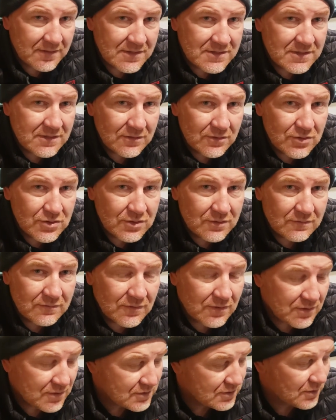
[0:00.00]
this solution
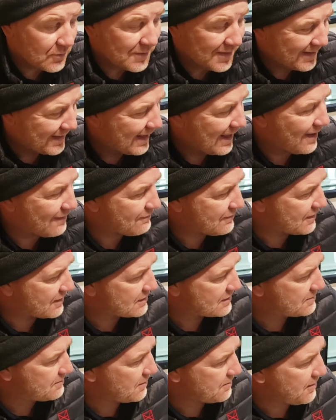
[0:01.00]
for us so we can have
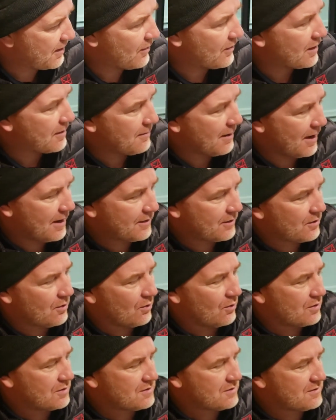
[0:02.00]
this. But bearing in mind, of
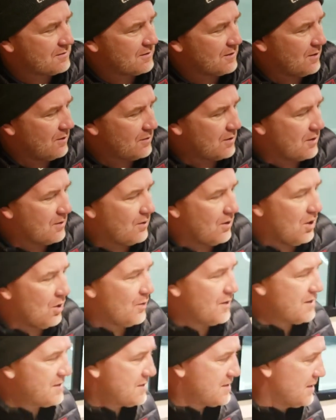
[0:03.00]
course, you know, there are
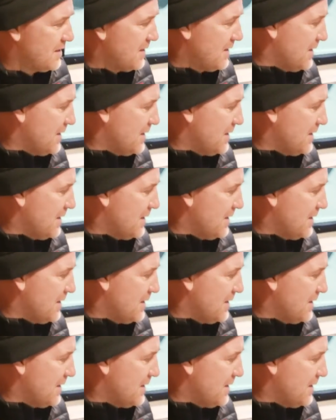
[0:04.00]
always